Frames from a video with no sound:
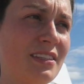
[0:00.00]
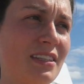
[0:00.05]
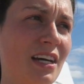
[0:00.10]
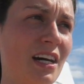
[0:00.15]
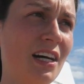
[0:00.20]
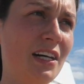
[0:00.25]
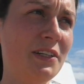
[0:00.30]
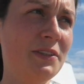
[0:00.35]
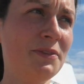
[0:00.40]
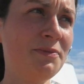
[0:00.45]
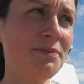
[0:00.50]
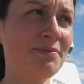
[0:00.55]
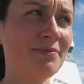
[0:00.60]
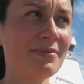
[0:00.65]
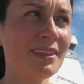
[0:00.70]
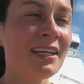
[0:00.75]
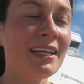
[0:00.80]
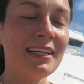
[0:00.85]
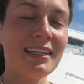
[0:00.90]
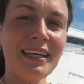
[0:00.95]
so
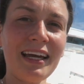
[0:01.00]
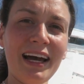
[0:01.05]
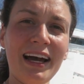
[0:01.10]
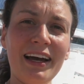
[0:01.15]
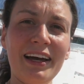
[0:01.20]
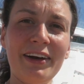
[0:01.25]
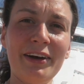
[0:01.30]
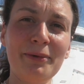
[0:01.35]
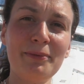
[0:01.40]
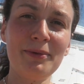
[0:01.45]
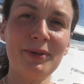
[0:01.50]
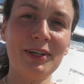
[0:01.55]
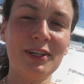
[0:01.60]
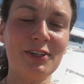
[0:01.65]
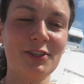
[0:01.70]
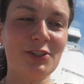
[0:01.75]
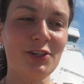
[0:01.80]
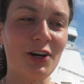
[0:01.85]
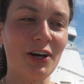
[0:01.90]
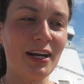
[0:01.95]
yeah I hope you
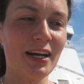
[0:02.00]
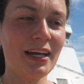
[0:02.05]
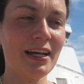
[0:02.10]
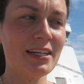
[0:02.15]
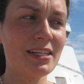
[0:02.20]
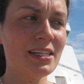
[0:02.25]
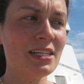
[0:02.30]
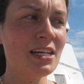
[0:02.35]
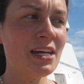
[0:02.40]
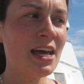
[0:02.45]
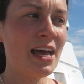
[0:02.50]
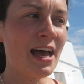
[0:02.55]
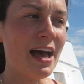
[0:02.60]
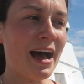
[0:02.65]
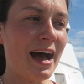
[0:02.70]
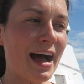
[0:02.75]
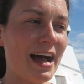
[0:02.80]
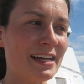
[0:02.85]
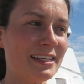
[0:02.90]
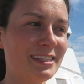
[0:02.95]
enjoyed it
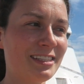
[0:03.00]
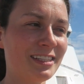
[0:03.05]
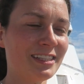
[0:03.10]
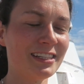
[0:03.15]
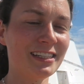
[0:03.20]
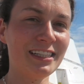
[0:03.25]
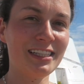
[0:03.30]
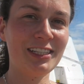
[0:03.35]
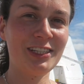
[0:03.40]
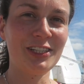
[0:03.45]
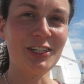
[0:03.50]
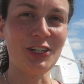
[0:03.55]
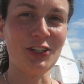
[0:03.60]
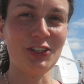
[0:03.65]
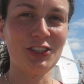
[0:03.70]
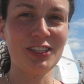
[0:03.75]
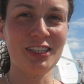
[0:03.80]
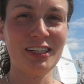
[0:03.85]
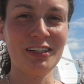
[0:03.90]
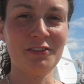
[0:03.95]
I still need
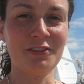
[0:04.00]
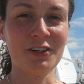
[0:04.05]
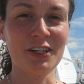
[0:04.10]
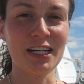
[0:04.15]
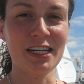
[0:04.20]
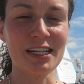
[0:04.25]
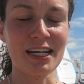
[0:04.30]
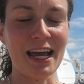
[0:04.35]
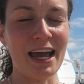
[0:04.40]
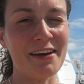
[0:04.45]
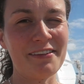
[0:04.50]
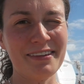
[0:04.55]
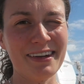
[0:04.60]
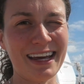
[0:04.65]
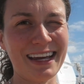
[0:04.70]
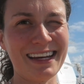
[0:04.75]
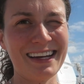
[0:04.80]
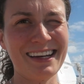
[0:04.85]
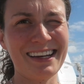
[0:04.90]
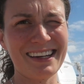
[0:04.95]
to see the footage I haven't
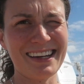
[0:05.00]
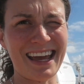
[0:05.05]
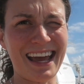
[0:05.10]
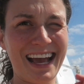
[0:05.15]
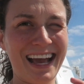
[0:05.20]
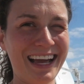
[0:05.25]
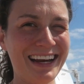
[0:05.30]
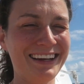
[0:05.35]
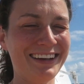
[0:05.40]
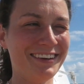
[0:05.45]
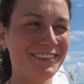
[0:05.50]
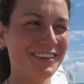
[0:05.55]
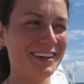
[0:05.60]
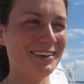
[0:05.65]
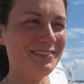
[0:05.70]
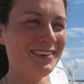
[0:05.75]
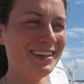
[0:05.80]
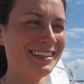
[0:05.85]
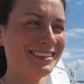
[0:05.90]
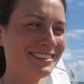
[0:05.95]
edited any of
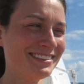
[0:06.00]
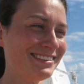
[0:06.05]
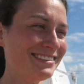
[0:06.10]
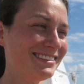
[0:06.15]
them